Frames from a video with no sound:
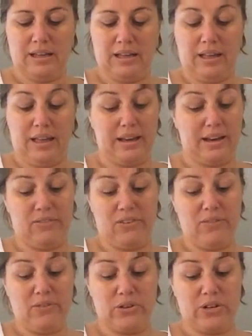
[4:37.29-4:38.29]
Again, I've
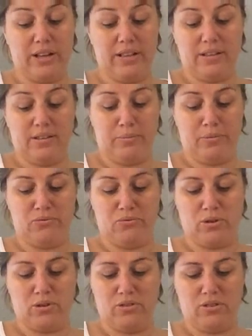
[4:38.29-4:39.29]
never done this
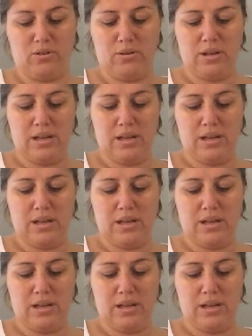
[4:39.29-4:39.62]
before, so